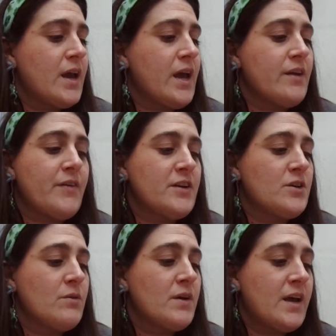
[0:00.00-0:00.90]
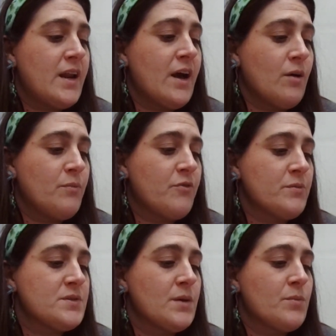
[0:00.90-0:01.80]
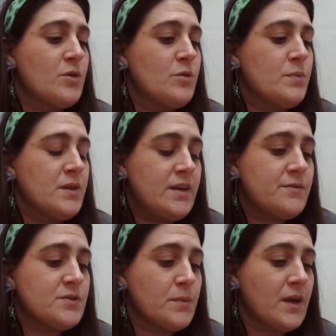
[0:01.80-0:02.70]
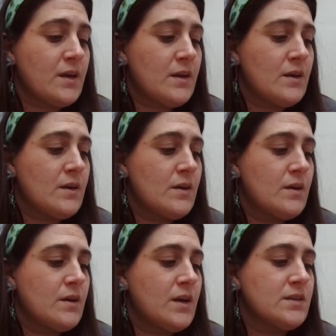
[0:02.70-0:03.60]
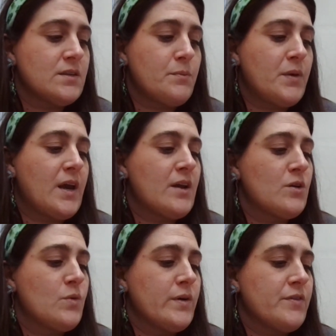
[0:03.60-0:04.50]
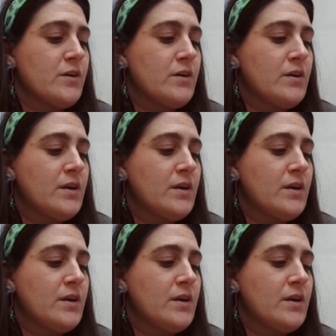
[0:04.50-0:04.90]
and if I don't get help from someone who believes me, his lip began to quiver,